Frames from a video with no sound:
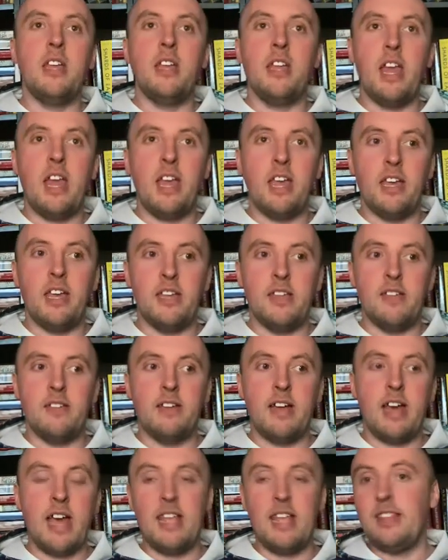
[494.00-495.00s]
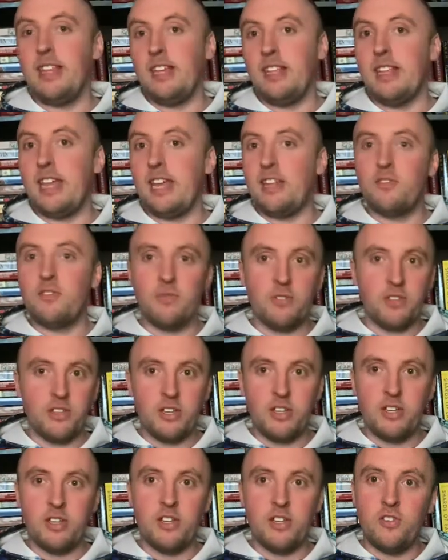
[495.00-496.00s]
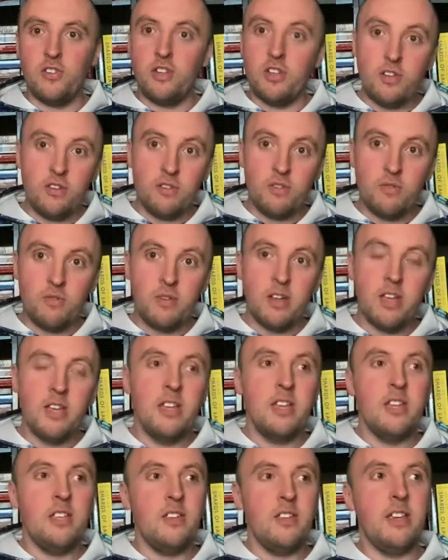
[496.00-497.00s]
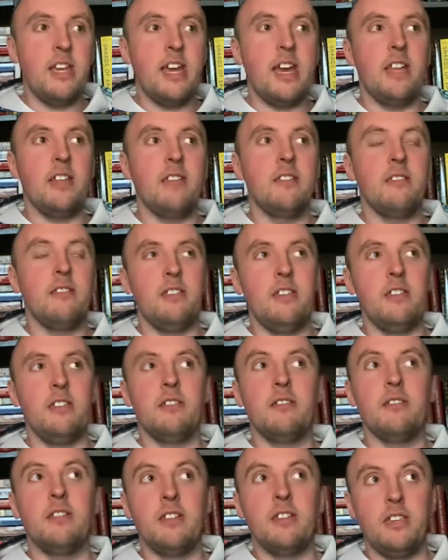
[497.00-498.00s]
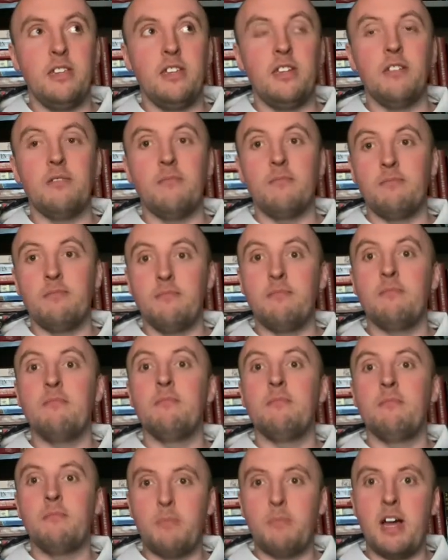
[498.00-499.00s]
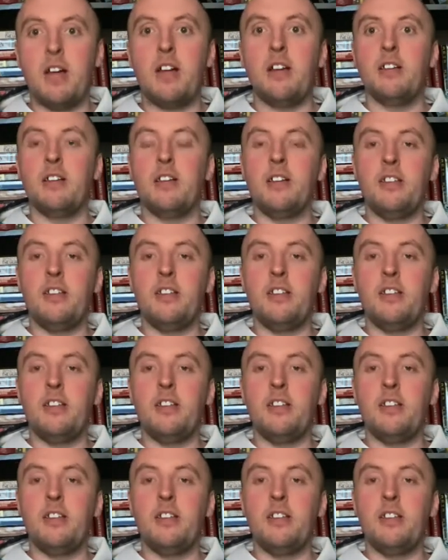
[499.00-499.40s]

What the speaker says: and I think that's really good too. You got, mom,